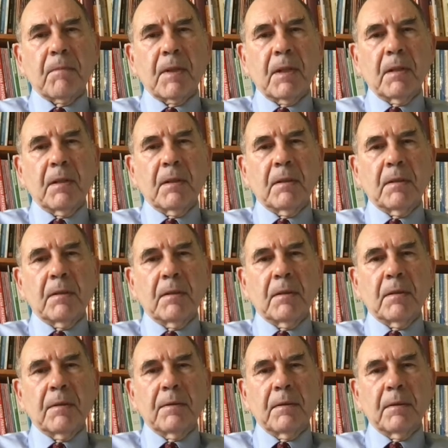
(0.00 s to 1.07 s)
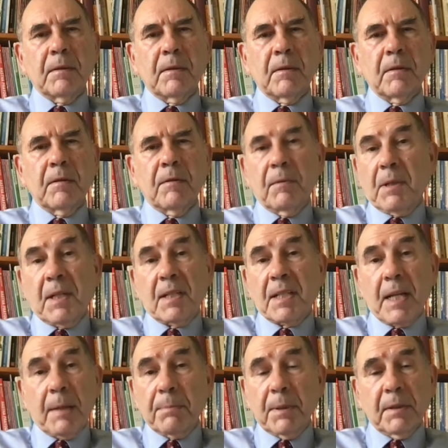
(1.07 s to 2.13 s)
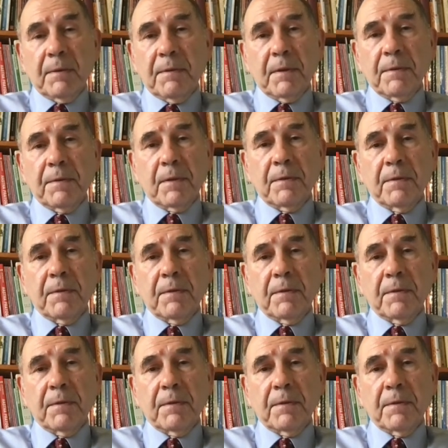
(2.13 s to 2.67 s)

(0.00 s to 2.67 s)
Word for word: uh, of what has happened for,